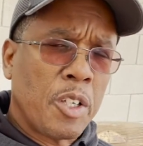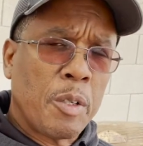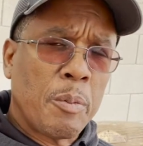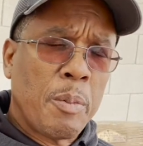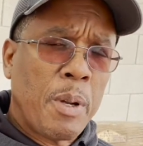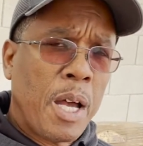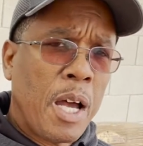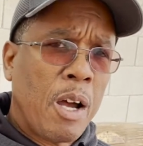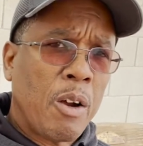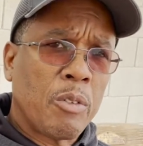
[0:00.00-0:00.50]

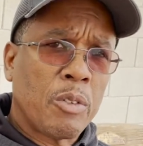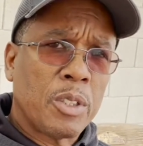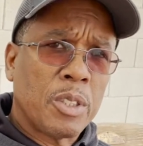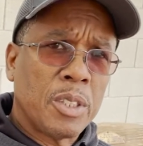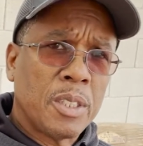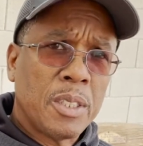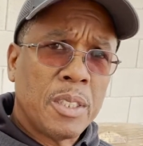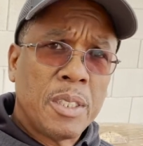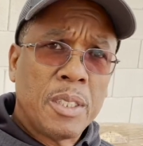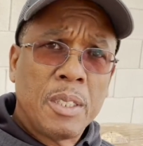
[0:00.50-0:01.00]
about
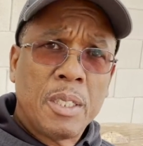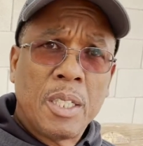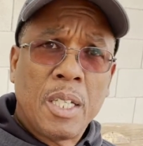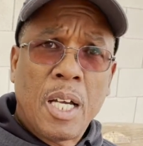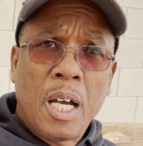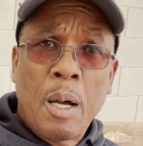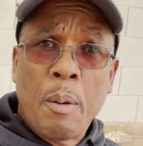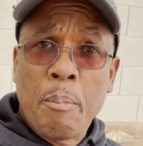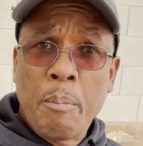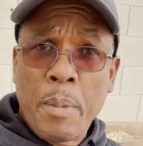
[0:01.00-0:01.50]

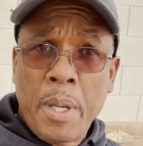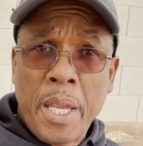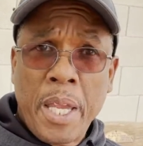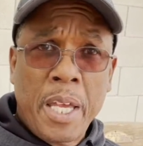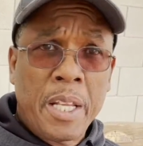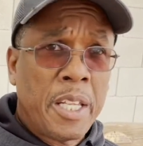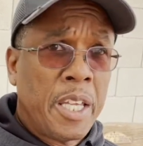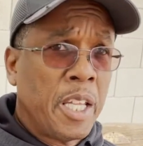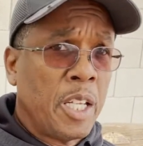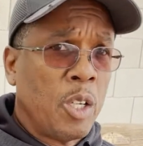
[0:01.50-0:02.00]
a
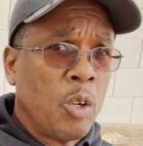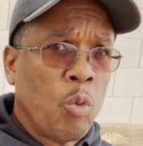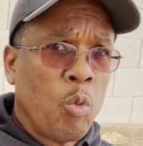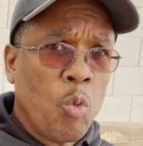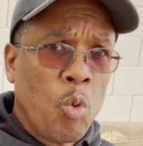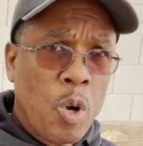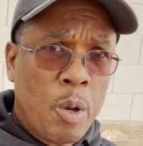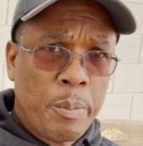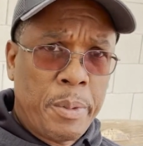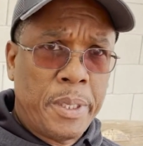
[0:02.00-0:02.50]
man and a
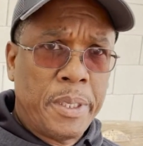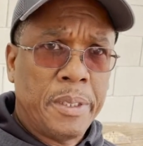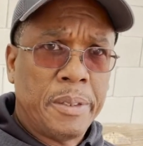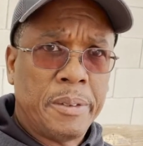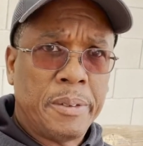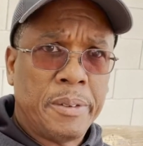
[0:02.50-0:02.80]
woman.